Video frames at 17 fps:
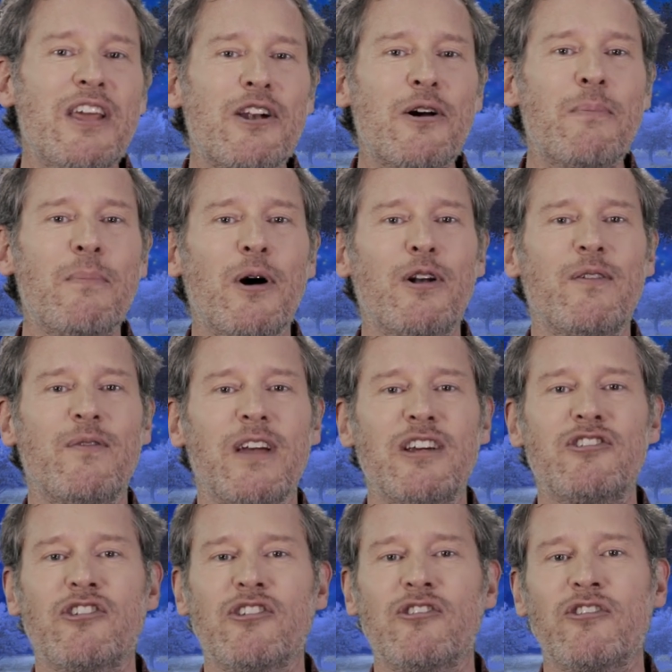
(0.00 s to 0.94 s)
inner
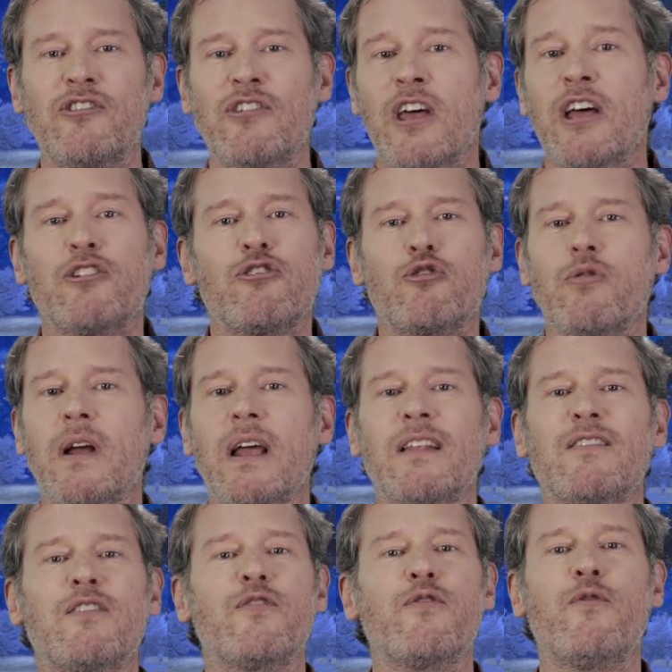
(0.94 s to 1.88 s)
motivations
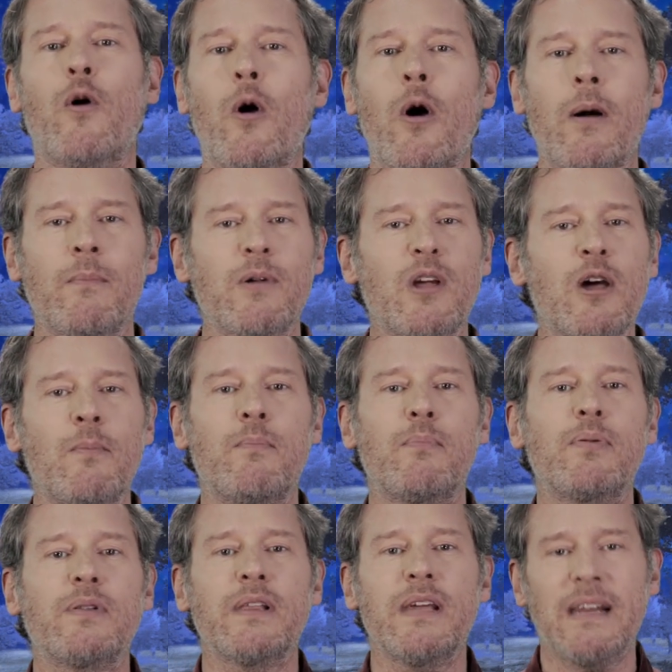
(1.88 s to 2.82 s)
transform
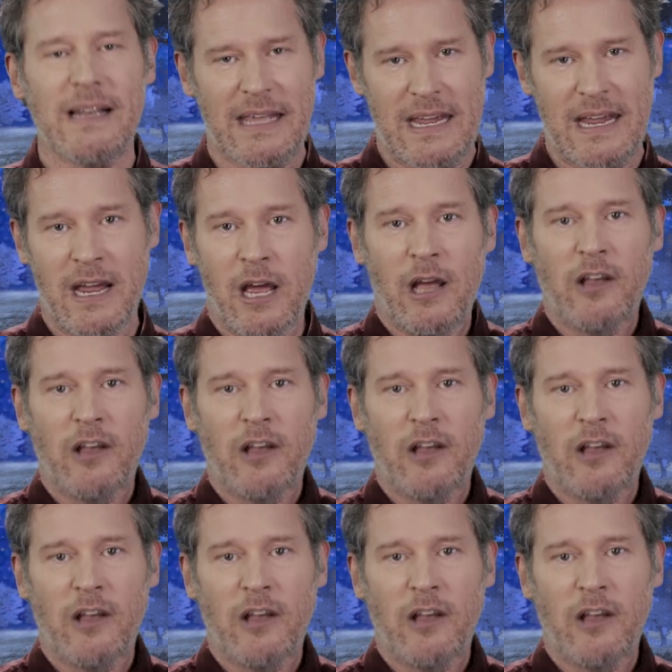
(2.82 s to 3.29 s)
completely.